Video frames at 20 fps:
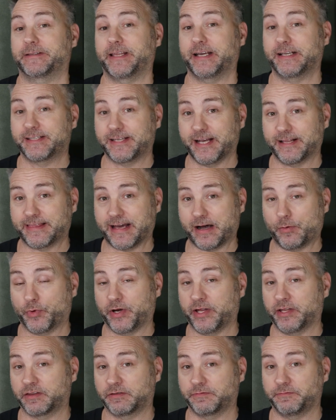They said that
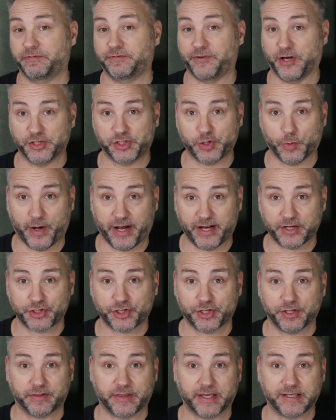with Photo
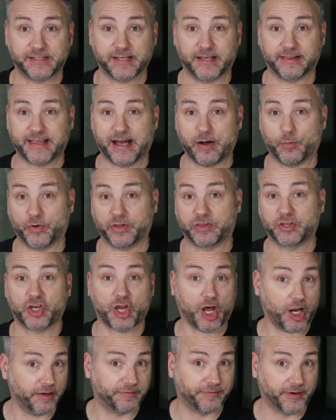Etch. They said that with
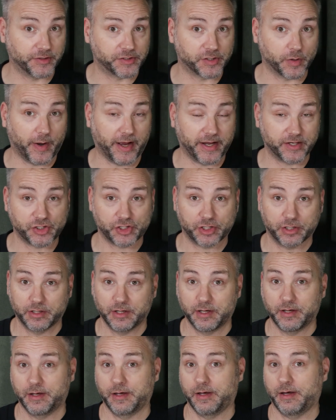Colour Photo Etch.
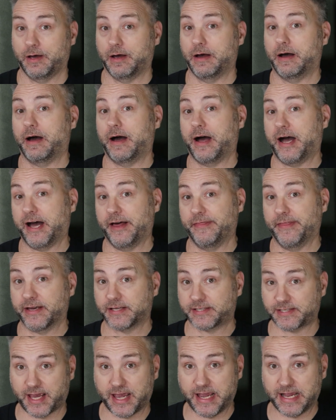And
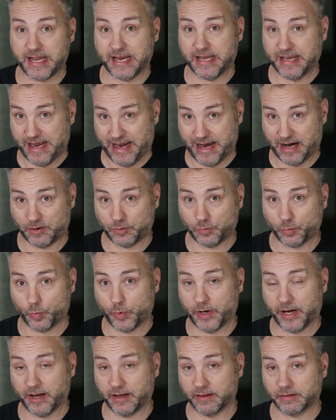they're saying it now
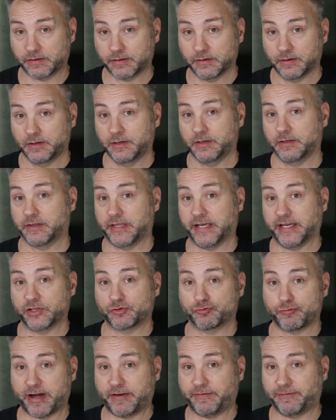with
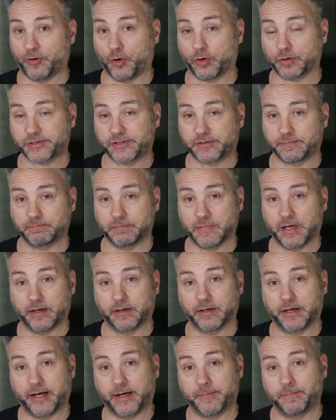these Red Fox
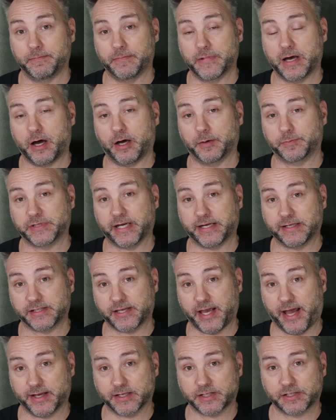update
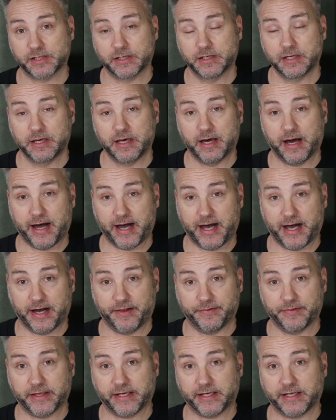sets
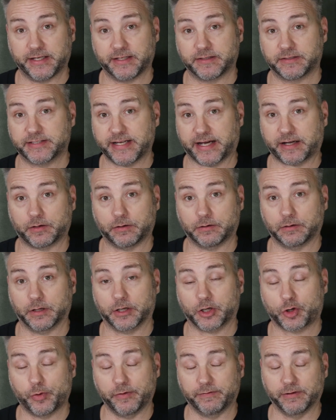and the
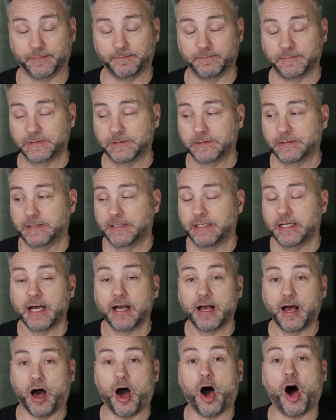decal equivalent.
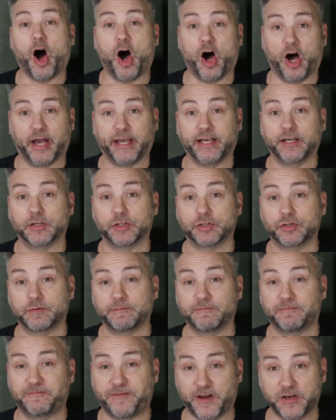I
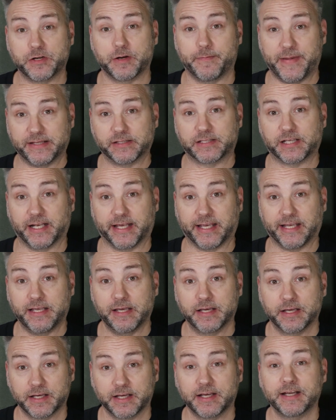fundamentally
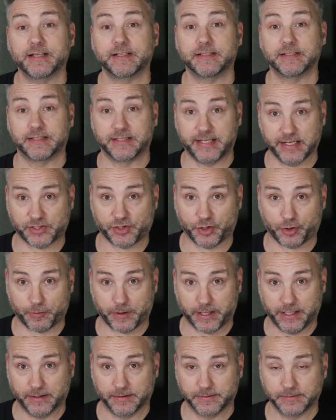
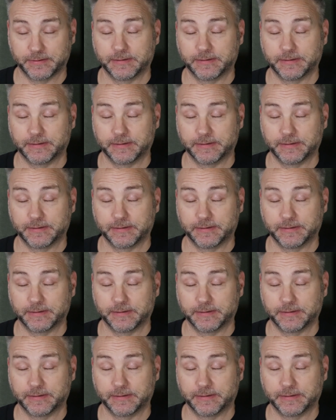disagree.